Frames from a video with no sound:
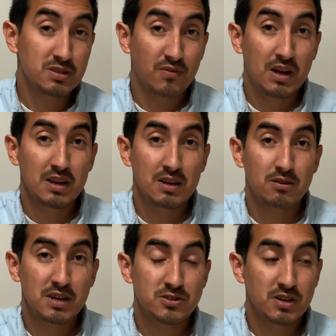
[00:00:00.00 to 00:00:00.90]
If I had a little
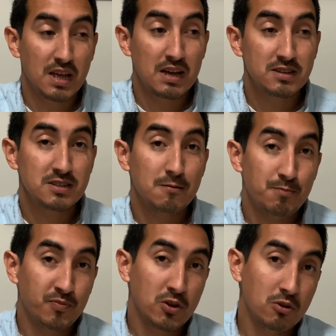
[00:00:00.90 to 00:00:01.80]
extra cash,
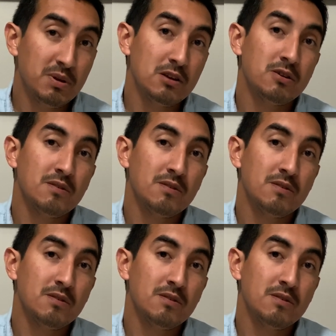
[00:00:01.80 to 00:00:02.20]
could be a good